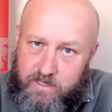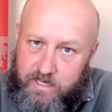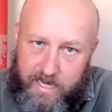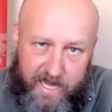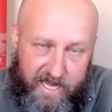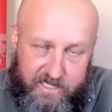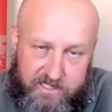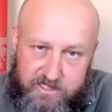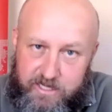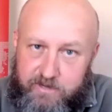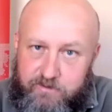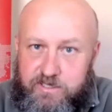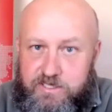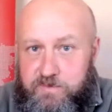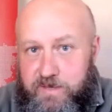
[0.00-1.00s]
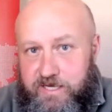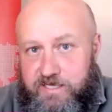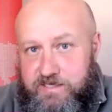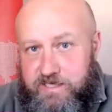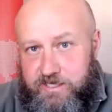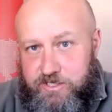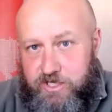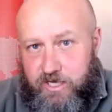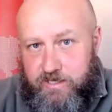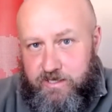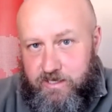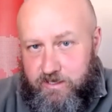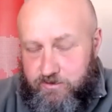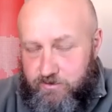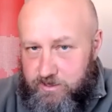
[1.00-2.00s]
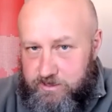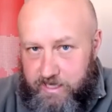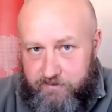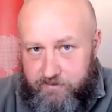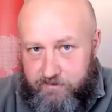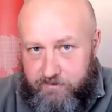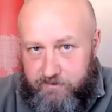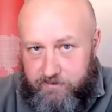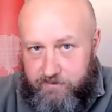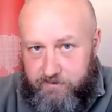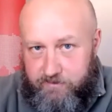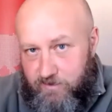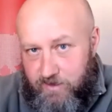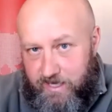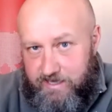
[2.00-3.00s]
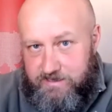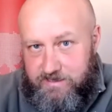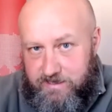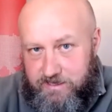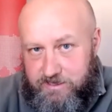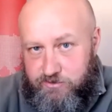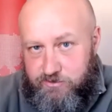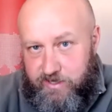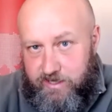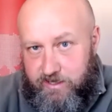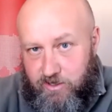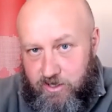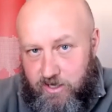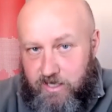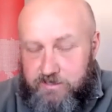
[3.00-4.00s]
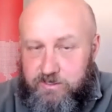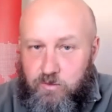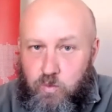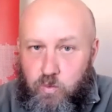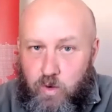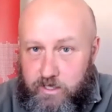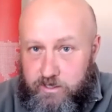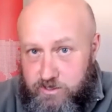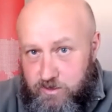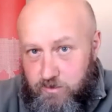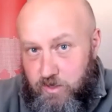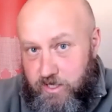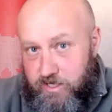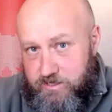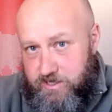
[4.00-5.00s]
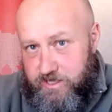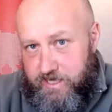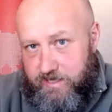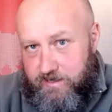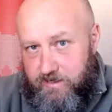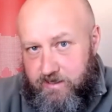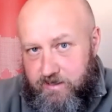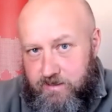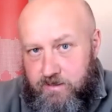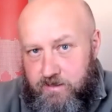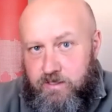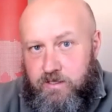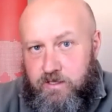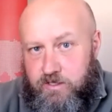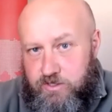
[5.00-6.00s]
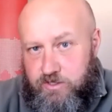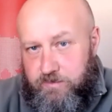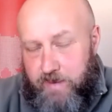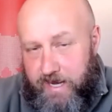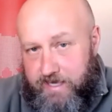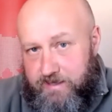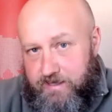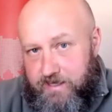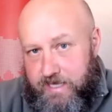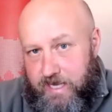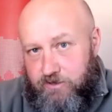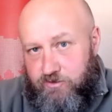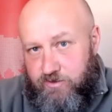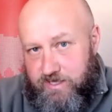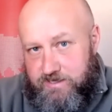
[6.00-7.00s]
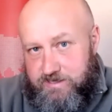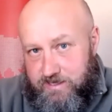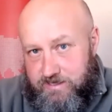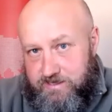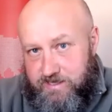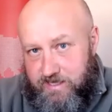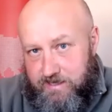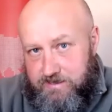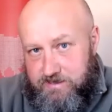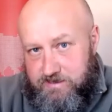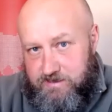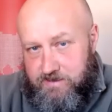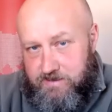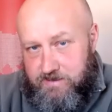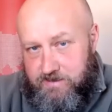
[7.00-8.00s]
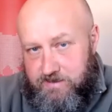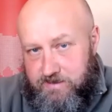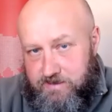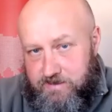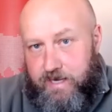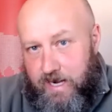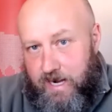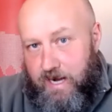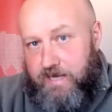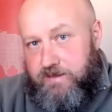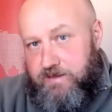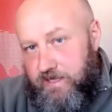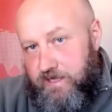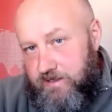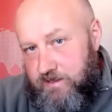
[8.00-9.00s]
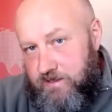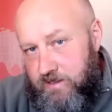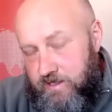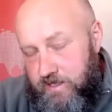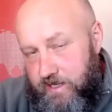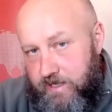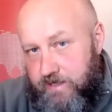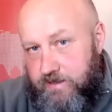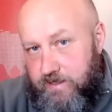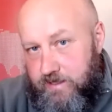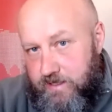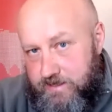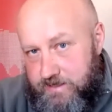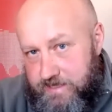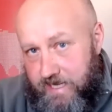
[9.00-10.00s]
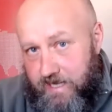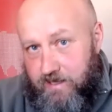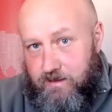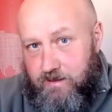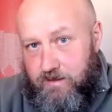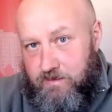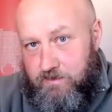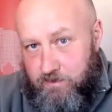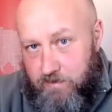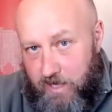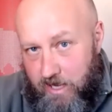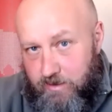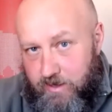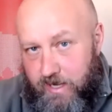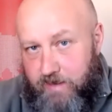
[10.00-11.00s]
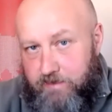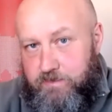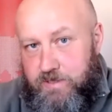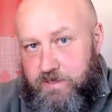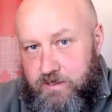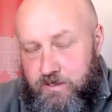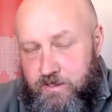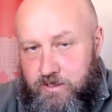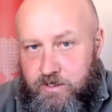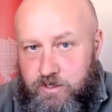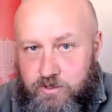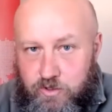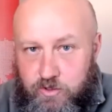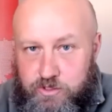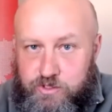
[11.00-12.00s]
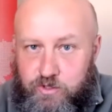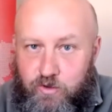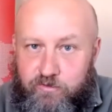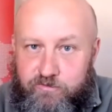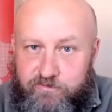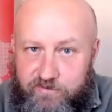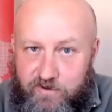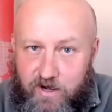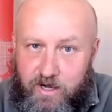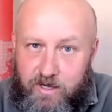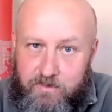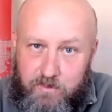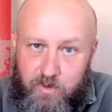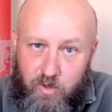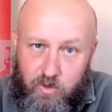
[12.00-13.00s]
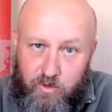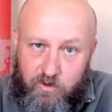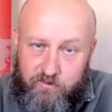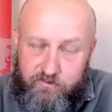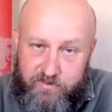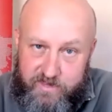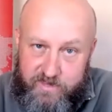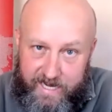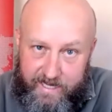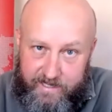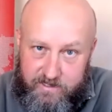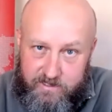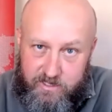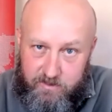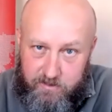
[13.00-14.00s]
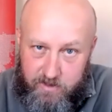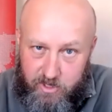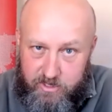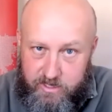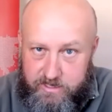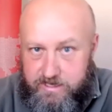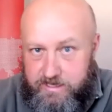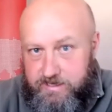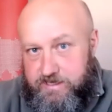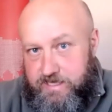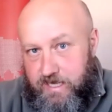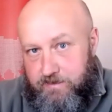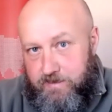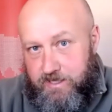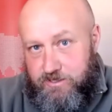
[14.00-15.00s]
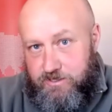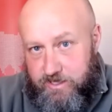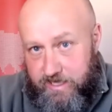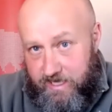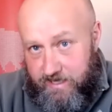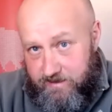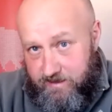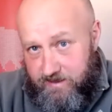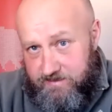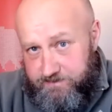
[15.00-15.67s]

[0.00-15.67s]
actually respect each other across every line of race and history and class and want to work together to make the country a success. And I think in the Natal blow-up, you saw far more of that, communities coming together,